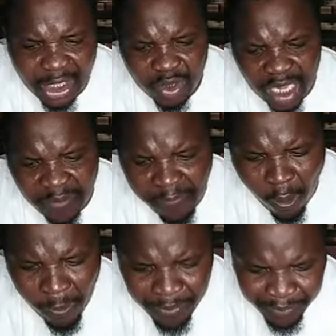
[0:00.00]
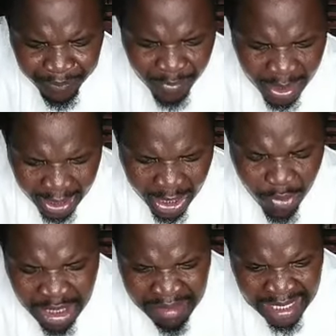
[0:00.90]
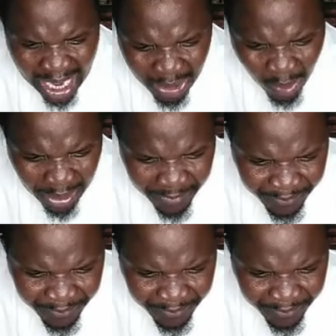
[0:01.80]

to 34. Read with me that one.